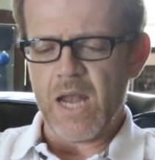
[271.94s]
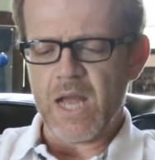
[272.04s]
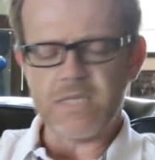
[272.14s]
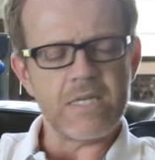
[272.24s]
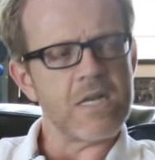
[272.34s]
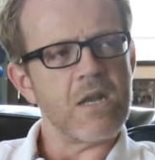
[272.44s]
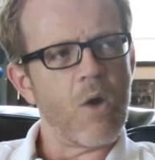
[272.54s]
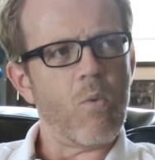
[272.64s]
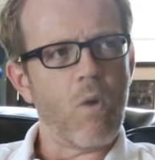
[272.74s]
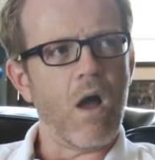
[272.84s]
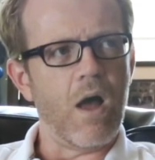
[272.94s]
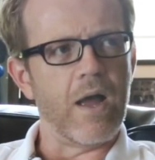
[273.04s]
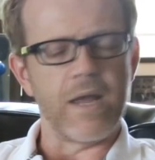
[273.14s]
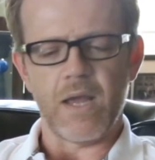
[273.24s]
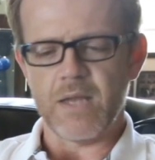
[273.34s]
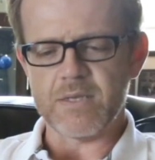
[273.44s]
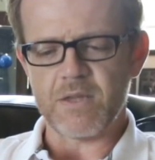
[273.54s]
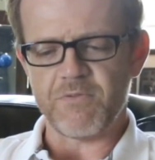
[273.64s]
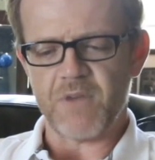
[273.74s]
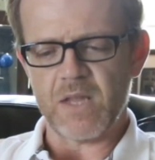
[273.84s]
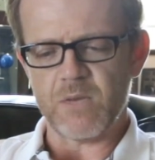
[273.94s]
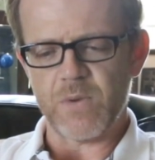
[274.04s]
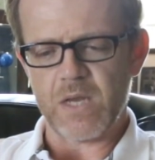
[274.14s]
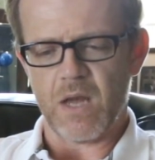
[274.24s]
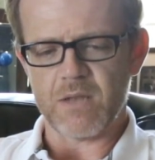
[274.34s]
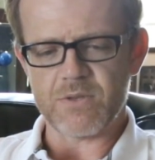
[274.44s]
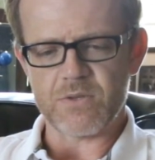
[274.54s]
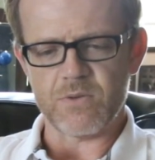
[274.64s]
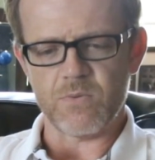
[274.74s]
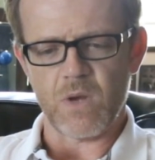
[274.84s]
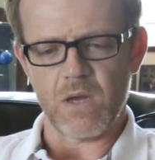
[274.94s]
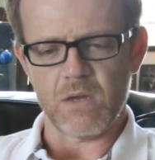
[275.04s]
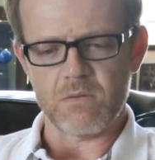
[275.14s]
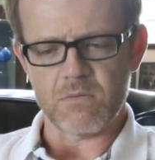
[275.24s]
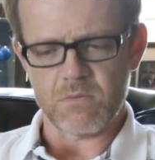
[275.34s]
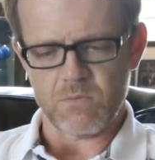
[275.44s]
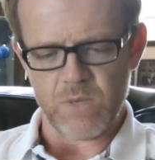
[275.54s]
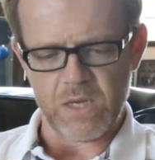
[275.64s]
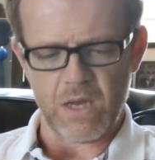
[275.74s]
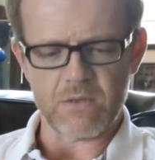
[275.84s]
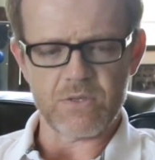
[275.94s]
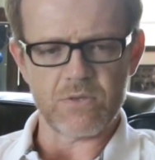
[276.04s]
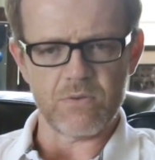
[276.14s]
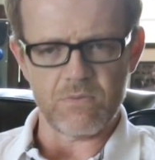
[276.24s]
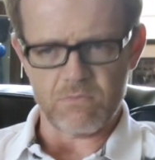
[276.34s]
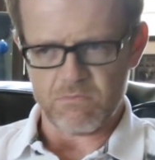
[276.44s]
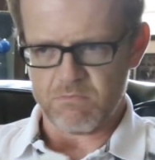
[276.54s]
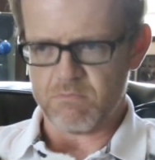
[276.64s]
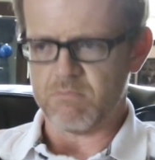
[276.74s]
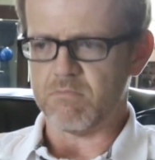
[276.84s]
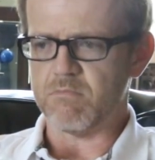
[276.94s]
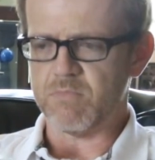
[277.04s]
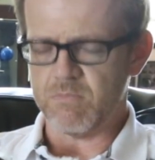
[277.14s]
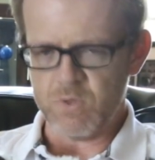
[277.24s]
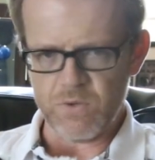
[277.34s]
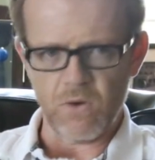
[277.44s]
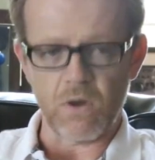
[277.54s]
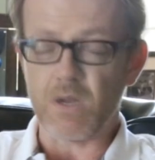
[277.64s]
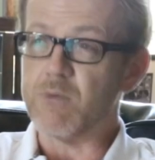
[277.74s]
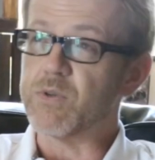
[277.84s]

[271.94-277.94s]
And I didn't know why until finally we got to New York.